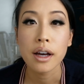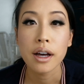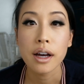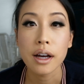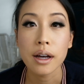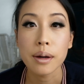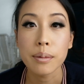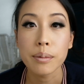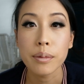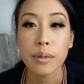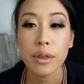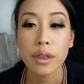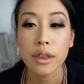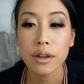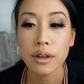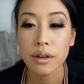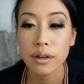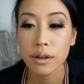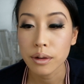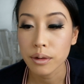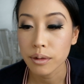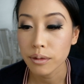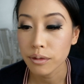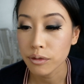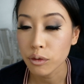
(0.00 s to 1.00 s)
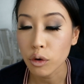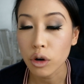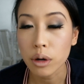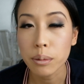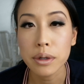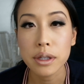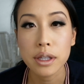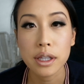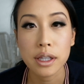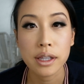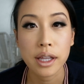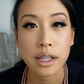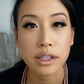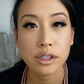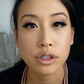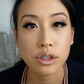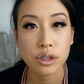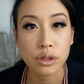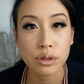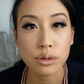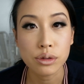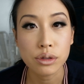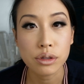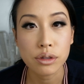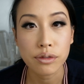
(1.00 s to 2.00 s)
The formula that's
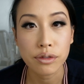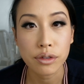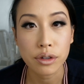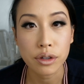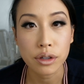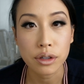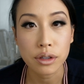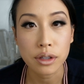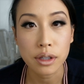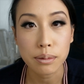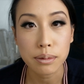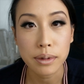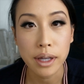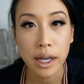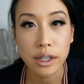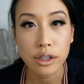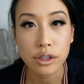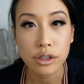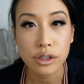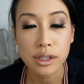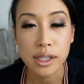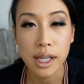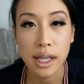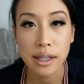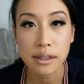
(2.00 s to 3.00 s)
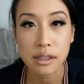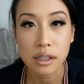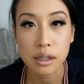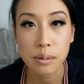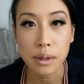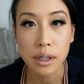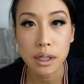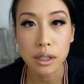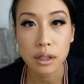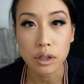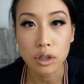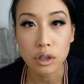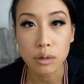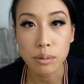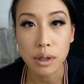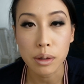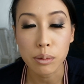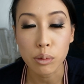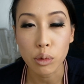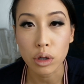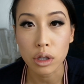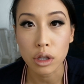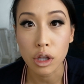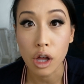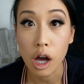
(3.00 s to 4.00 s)
used for lip liners tends to be a little bit
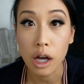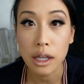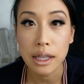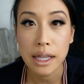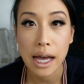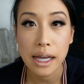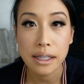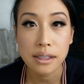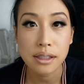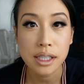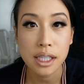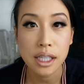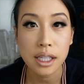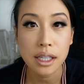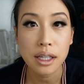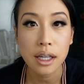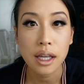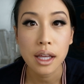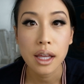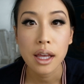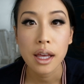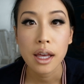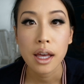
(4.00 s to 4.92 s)
more long lasting.